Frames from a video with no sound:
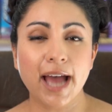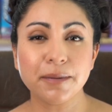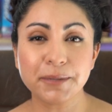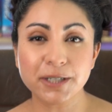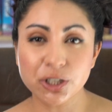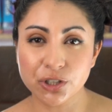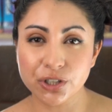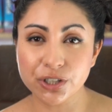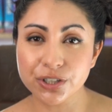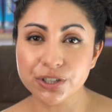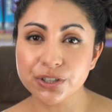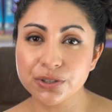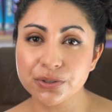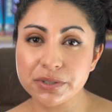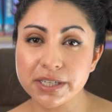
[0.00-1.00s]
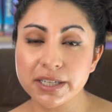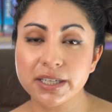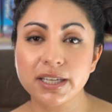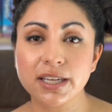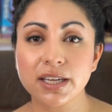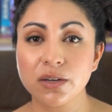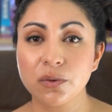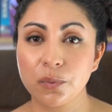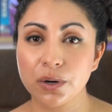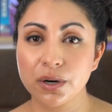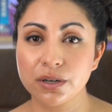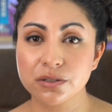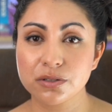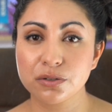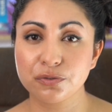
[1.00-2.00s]
and be sure you're using
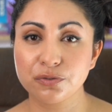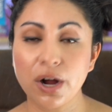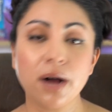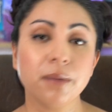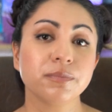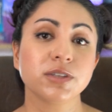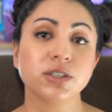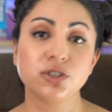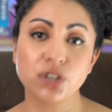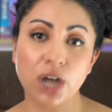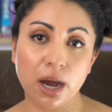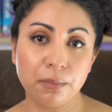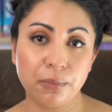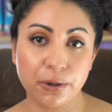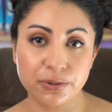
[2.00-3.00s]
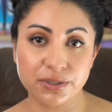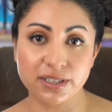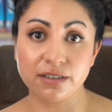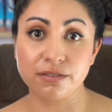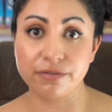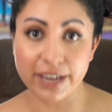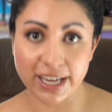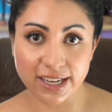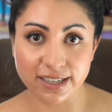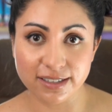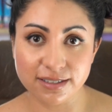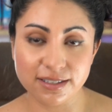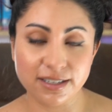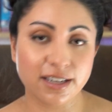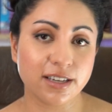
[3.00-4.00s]
keywords from the job posting
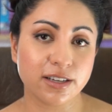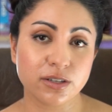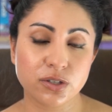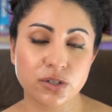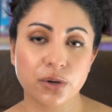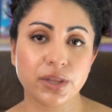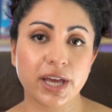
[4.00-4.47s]
vacancy so